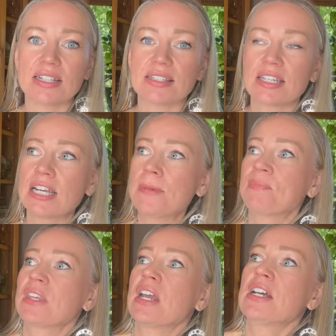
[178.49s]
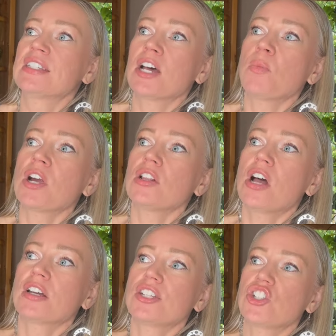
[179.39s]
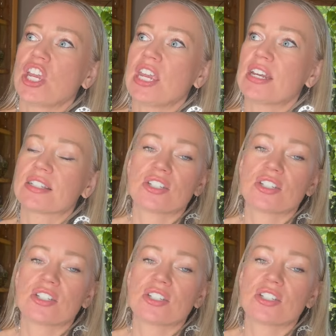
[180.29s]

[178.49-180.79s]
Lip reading: It's somewhere along the chain is